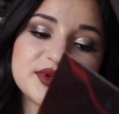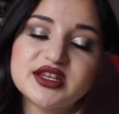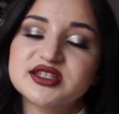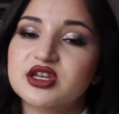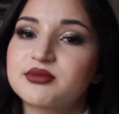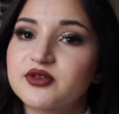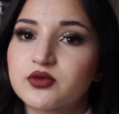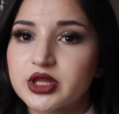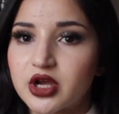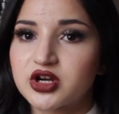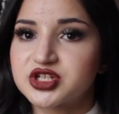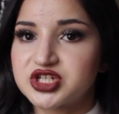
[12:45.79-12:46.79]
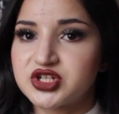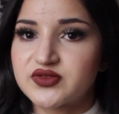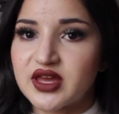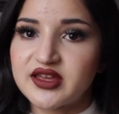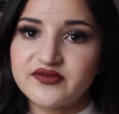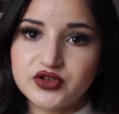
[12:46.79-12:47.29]
but it's going to be really hard to do
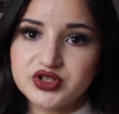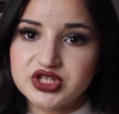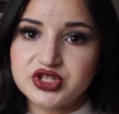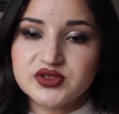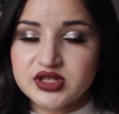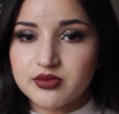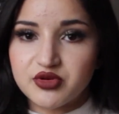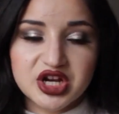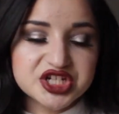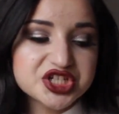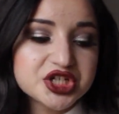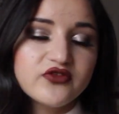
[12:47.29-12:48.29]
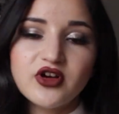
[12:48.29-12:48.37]
that if you're just using a brush.